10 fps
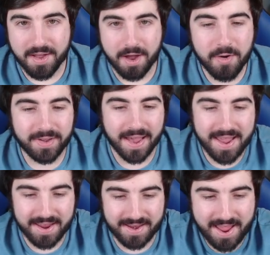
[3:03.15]

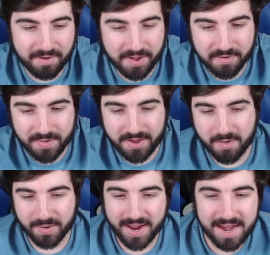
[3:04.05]
Okay, now here we
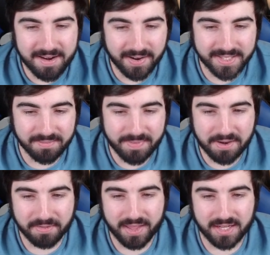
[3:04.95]
go. We're getting on to some
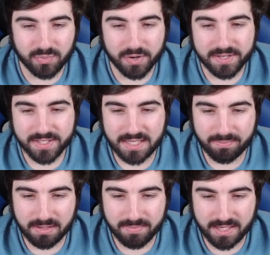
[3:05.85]
better things. We're gonna
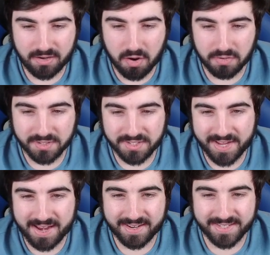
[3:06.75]
skip the McDonald's
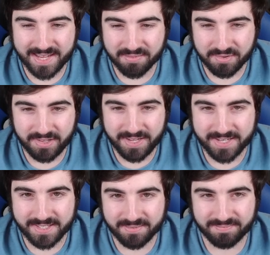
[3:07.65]
set, because that really
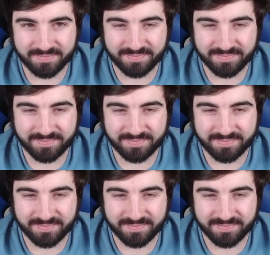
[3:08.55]
isn't.